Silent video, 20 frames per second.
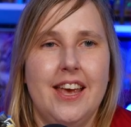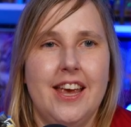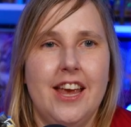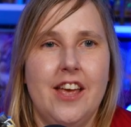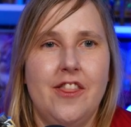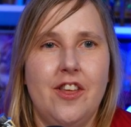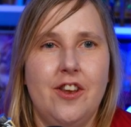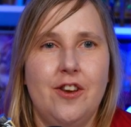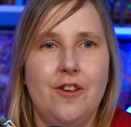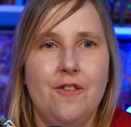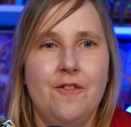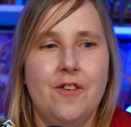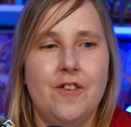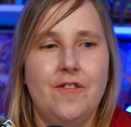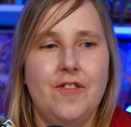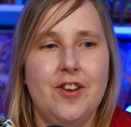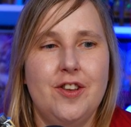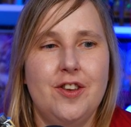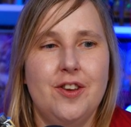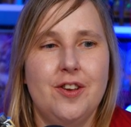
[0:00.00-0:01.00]
In the New
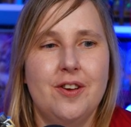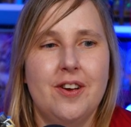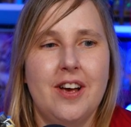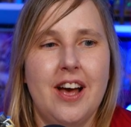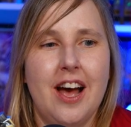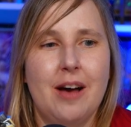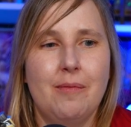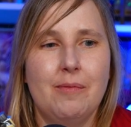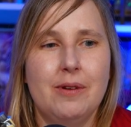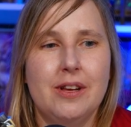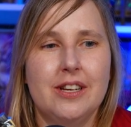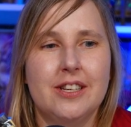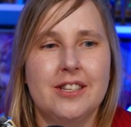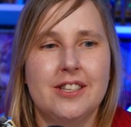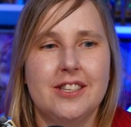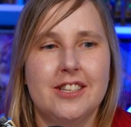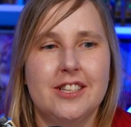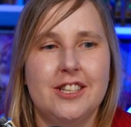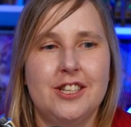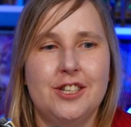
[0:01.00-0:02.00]
52
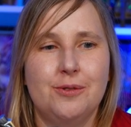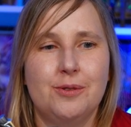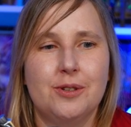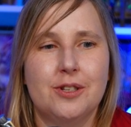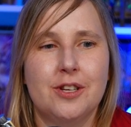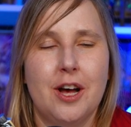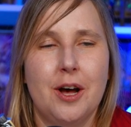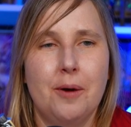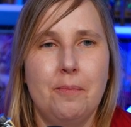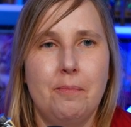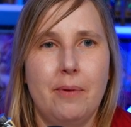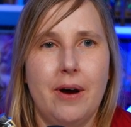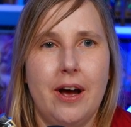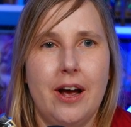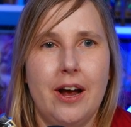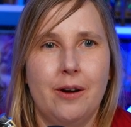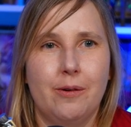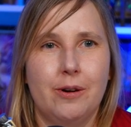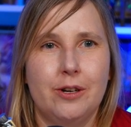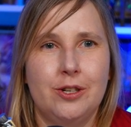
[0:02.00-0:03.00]
comics, she was cut
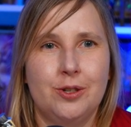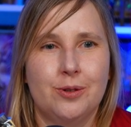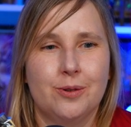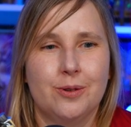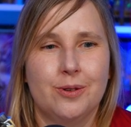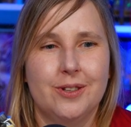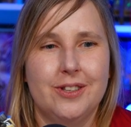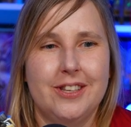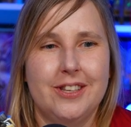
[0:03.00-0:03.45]
by a ritual